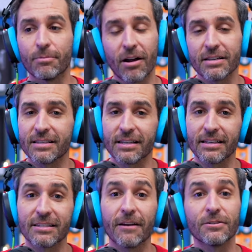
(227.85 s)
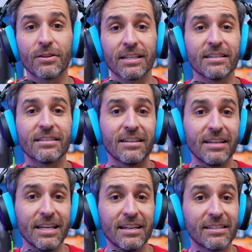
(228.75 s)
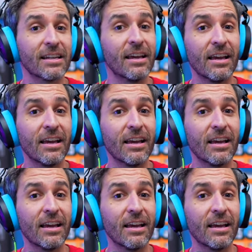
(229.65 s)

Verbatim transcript: processing and stuff. So this is the neat